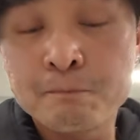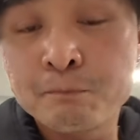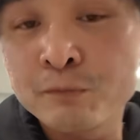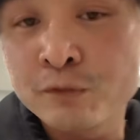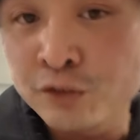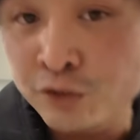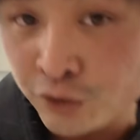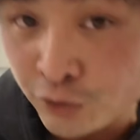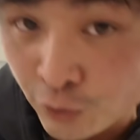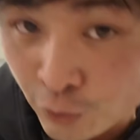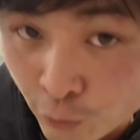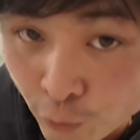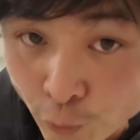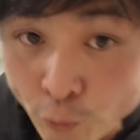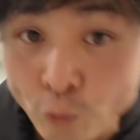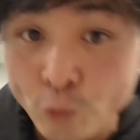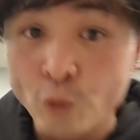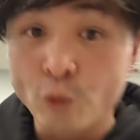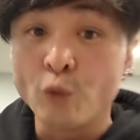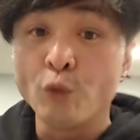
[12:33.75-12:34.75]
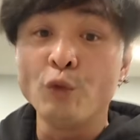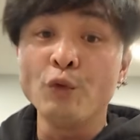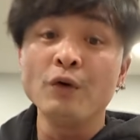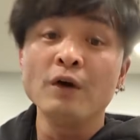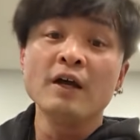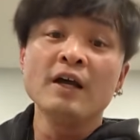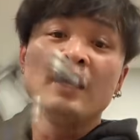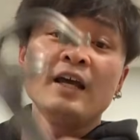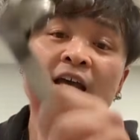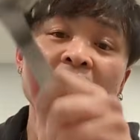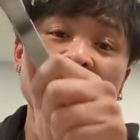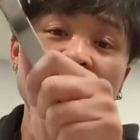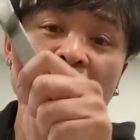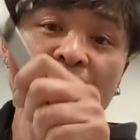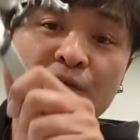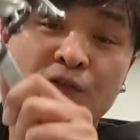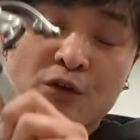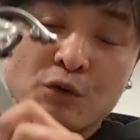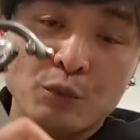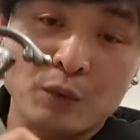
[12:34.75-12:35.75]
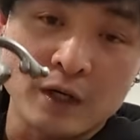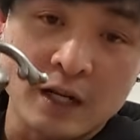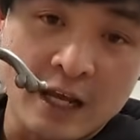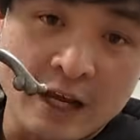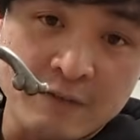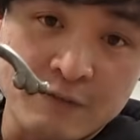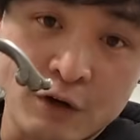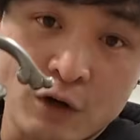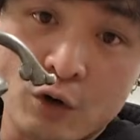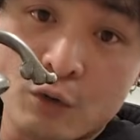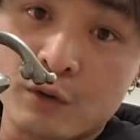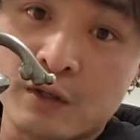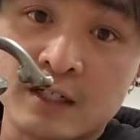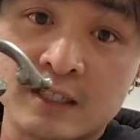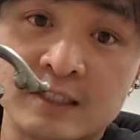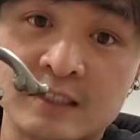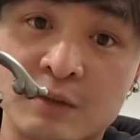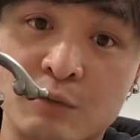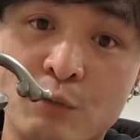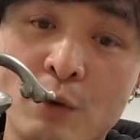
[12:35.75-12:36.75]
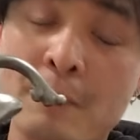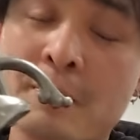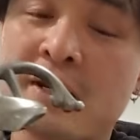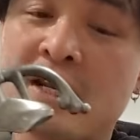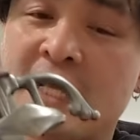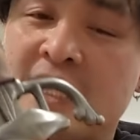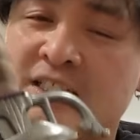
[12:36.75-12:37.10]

So, if you want to have your own custom weapon,